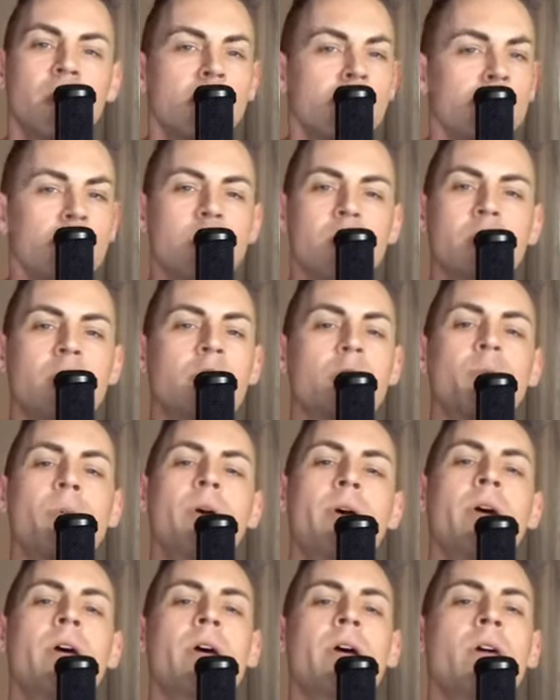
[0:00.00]
Just
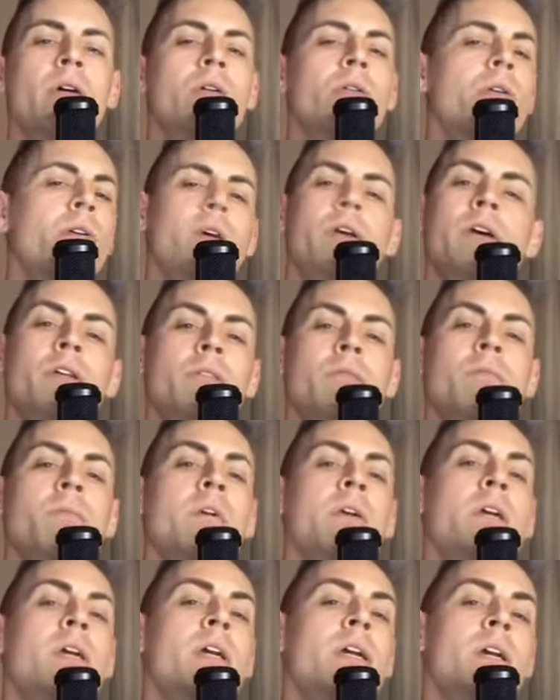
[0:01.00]
bear with
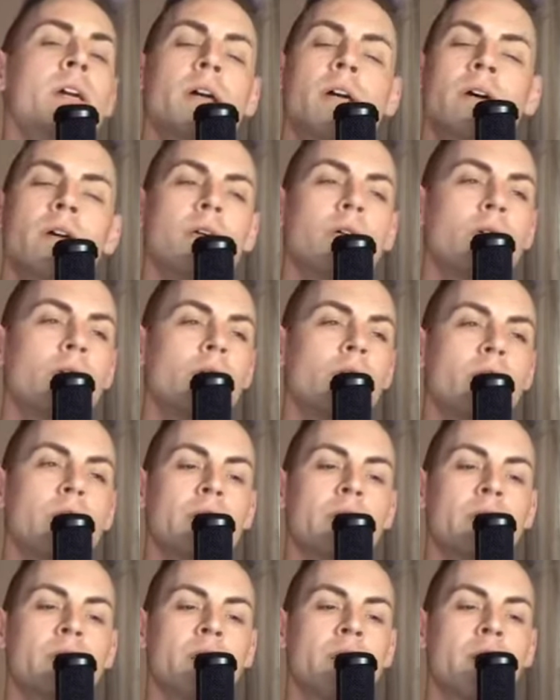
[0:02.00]
me
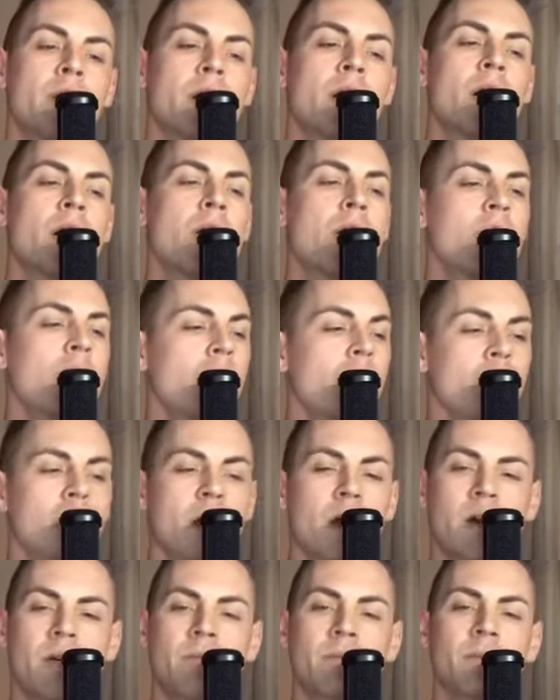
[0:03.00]
right now.
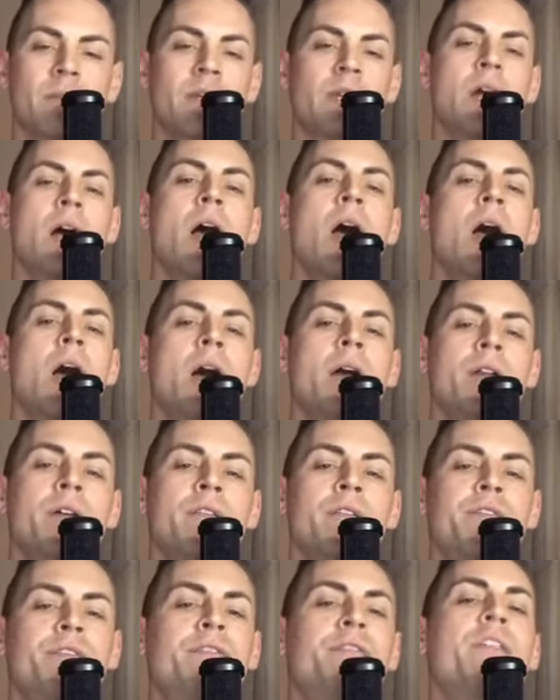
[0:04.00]
I'm
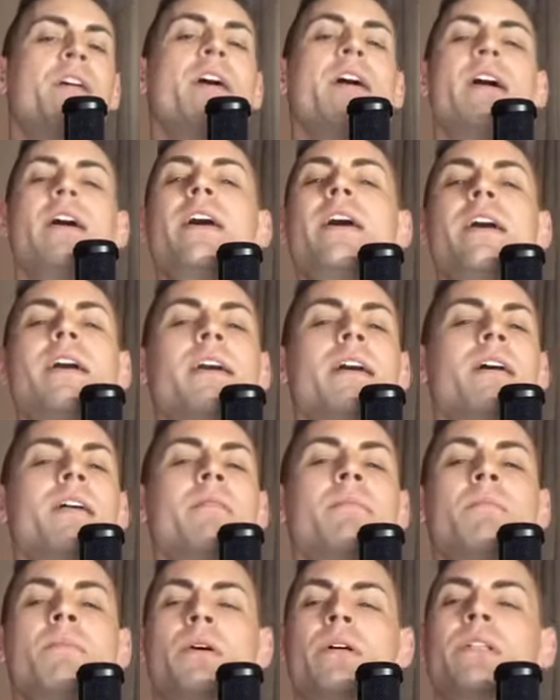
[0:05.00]
kinda
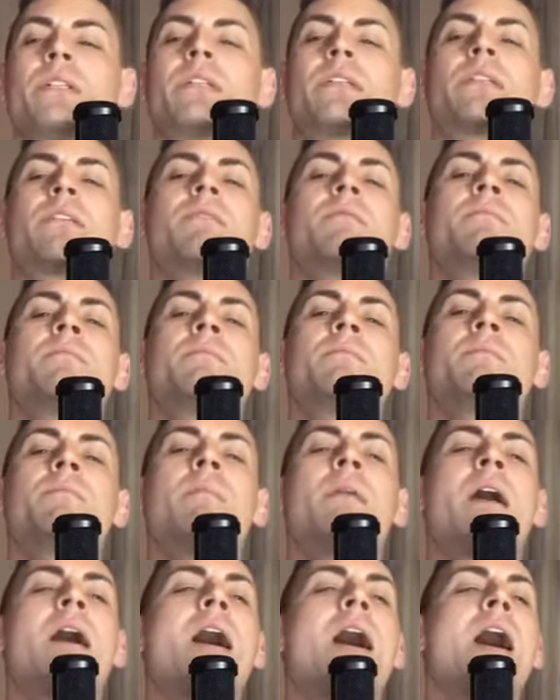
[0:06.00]
faking, but
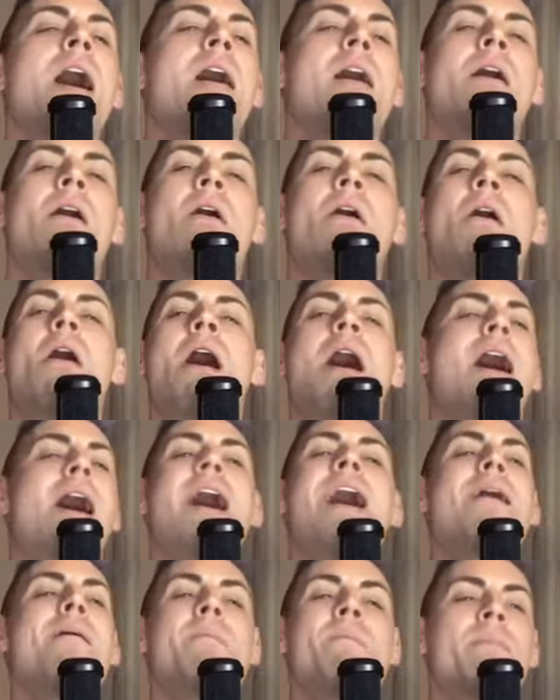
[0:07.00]
somehow
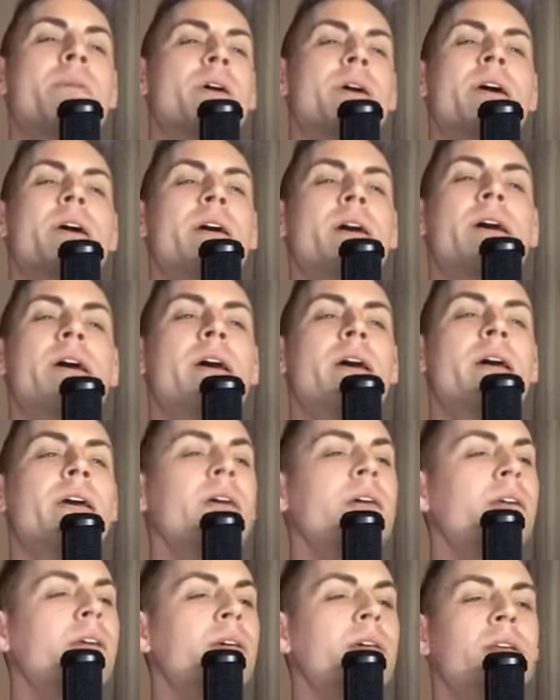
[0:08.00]
I
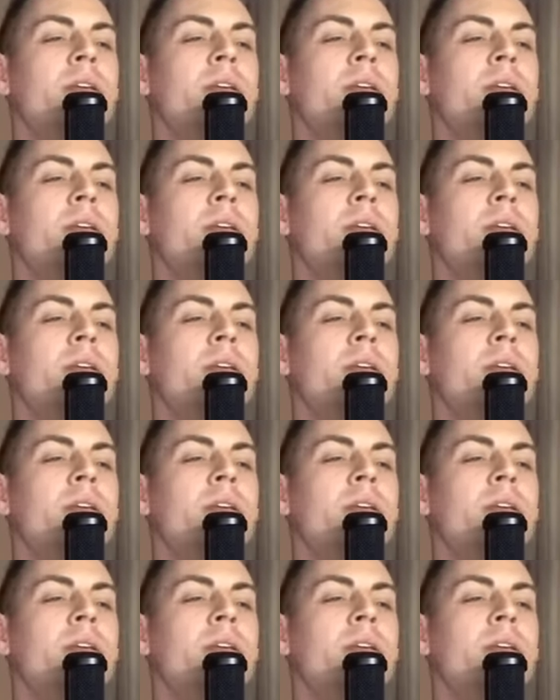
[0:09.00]
make